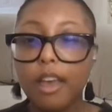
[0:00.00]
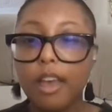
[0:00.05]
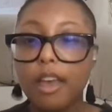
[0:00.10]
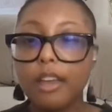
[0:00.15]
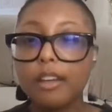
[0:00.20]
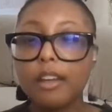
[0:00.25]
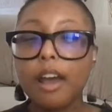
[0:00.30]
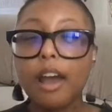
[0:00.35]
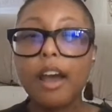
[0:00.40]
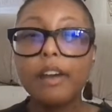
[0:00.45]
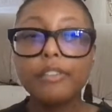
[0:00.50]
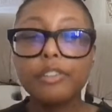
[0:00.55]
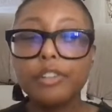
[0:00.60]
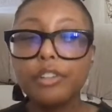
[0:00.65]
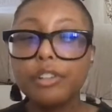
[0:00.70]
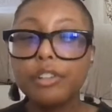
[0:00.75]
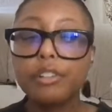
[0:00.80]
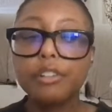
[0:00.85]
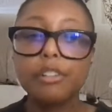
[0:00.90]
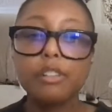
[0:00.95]
And after
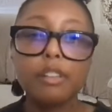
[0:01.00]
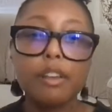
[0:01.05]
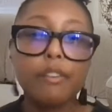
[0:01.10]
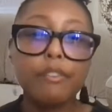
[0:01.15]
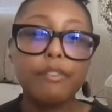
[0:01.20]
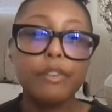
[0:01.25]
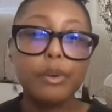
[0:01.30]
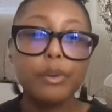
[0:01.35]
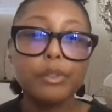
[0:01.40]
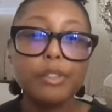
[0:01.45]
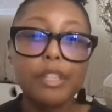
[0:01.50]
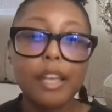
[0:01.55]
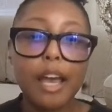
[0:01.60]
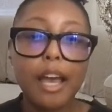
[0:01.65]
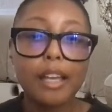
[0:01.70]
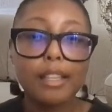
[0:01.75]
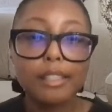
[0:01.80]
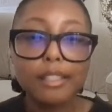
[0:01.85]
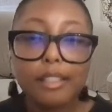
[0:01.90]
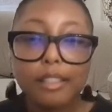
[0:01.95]
years of folks
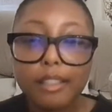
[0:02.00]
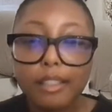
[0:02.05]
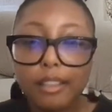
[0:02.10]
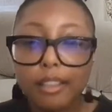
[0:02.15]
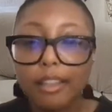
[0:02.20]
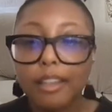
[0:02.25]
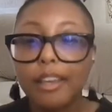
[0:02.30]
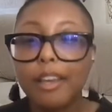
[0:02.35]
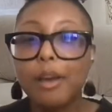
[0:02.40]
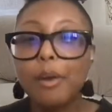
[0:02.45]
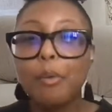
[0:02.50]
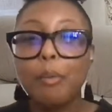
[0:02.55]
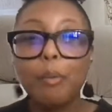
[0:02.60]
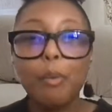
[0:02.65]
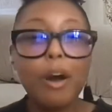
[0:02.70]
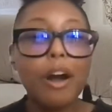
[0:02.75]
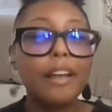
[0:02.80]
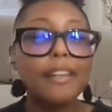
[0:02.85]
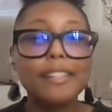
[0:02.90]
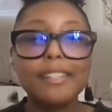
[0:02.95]
asking
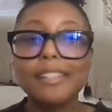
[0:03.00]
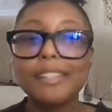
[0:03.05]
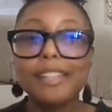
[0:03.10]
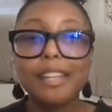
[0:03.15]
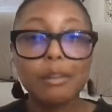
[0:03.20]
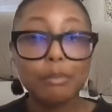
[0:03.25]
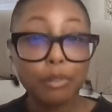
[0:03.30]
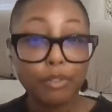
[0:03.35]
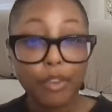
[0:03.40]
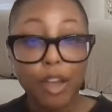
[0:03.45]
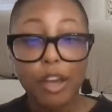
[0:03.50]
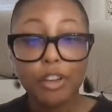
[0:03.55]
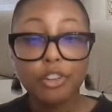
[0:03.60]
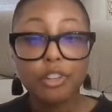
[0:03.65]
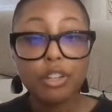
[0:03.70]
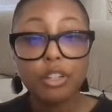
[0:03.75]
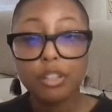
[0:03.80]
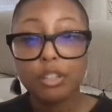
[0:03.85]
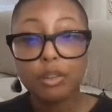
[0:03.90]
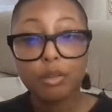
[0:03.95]
why sustainable
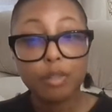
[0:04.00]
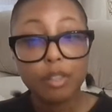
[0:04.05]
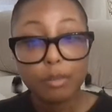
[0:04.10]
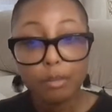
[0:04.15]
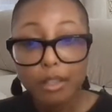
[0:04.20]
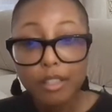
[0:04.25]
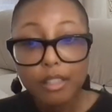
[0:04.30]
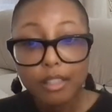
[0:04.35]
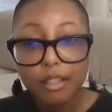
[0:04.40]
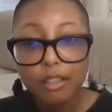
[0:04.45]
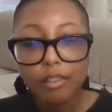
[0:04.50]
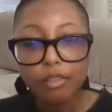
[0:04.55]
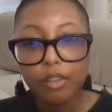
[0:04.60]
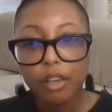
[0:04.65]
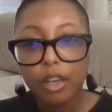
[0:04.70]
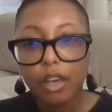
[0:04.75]
fashion is so expensive,